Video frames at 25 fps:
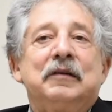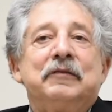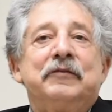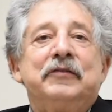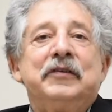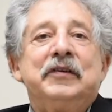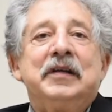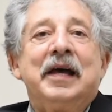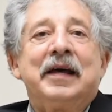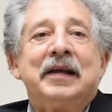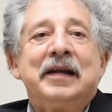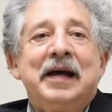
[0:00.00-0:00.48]
A
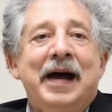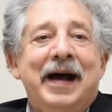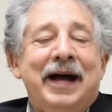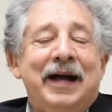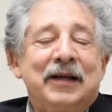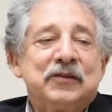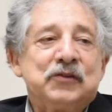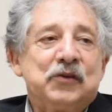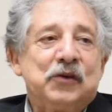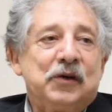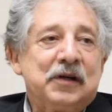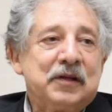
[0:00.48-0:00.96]
Vienna
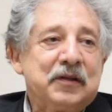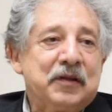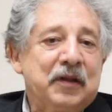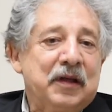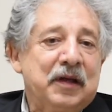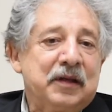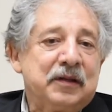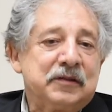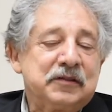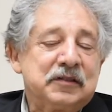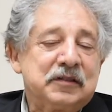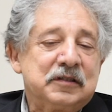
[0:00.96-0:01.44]
hot dog
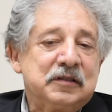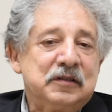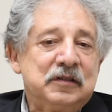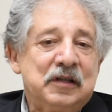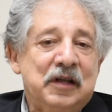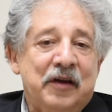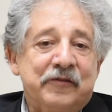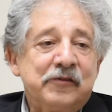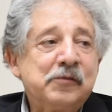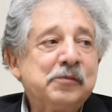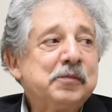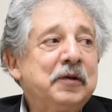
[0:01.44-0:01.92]
that's
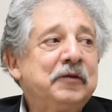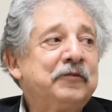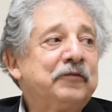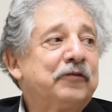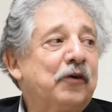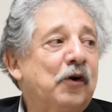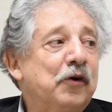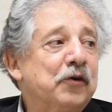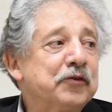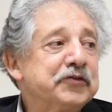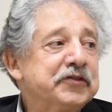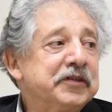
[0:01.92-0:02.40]
never been
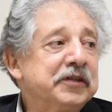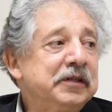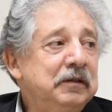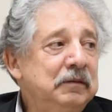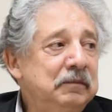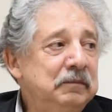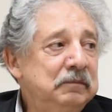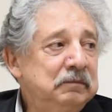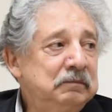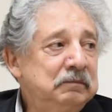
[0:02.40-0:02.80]
frozen.